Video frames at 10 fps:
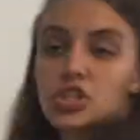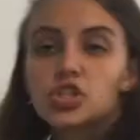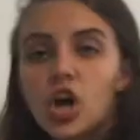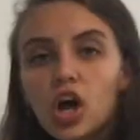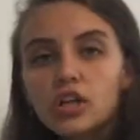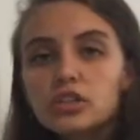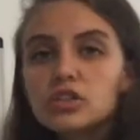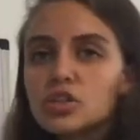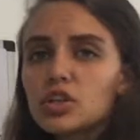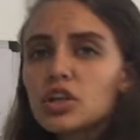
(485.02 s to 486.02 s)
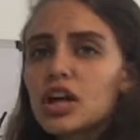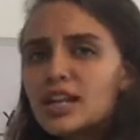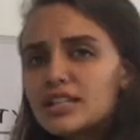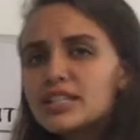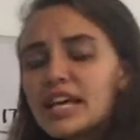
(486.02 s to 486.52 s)
a chart to
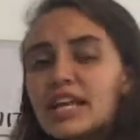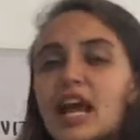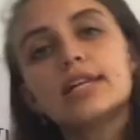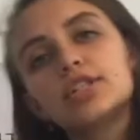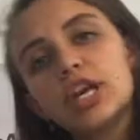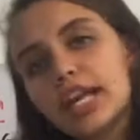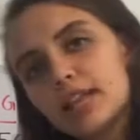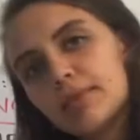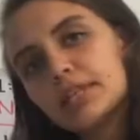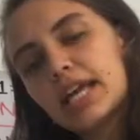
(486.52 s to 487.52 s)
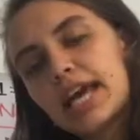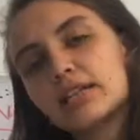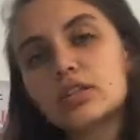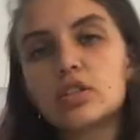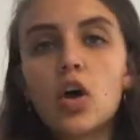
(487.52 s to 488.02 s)
understand each element
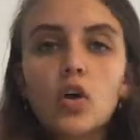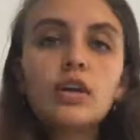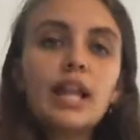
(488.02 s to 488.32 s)
has its own